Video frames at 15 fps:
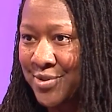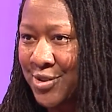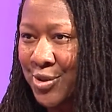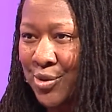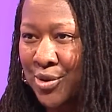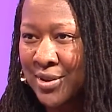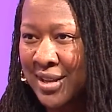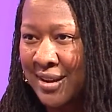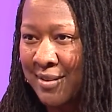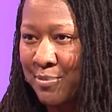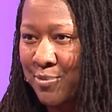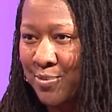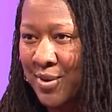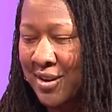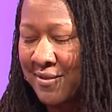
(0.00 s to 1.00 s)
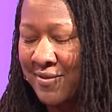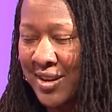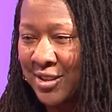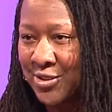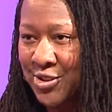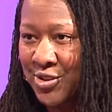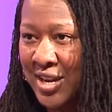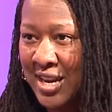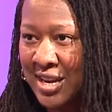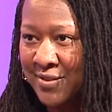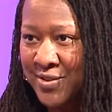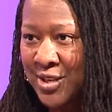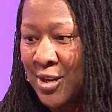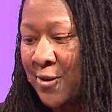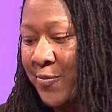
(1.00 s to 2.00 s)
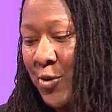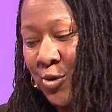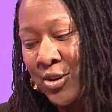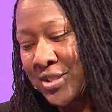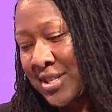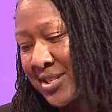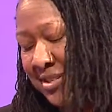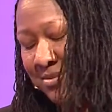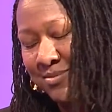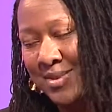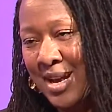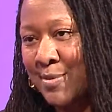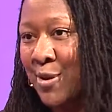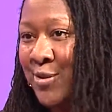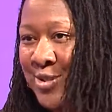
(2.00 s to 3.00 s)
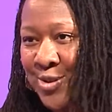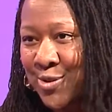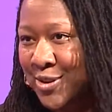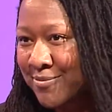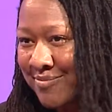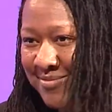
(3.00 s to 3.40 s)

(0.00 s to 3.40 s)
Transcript: tool like Final Draft, or just, I'm old school,